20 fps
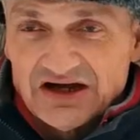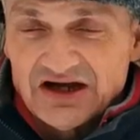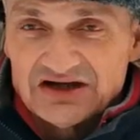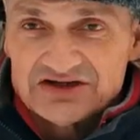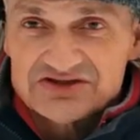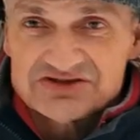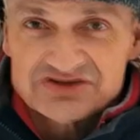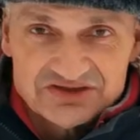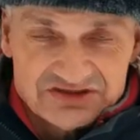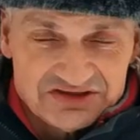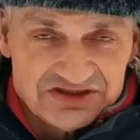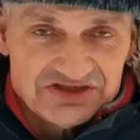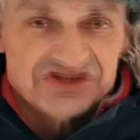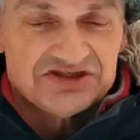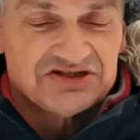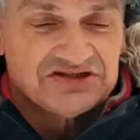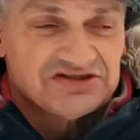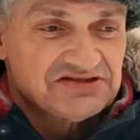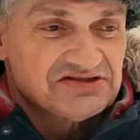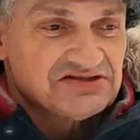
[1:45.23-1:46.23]
harsh
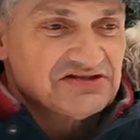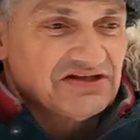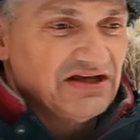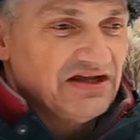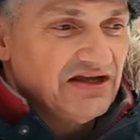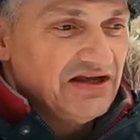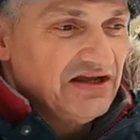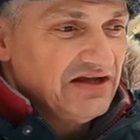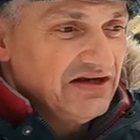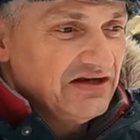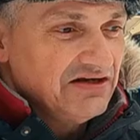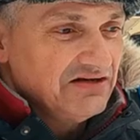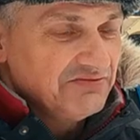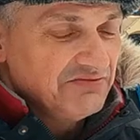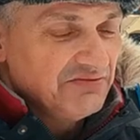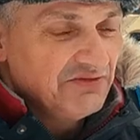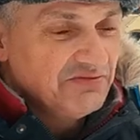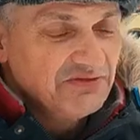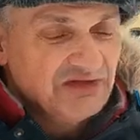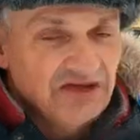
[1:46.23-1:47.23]
conditions, and
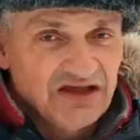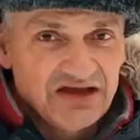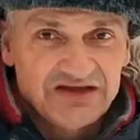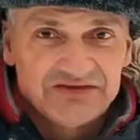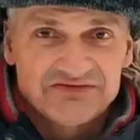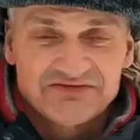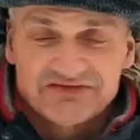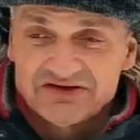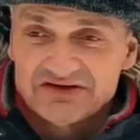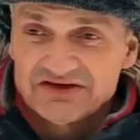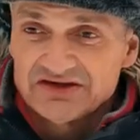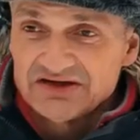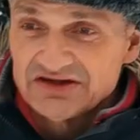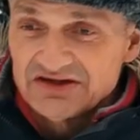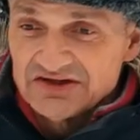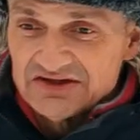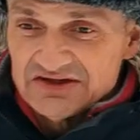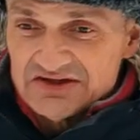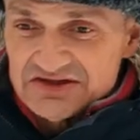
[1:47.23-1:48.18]
we will have a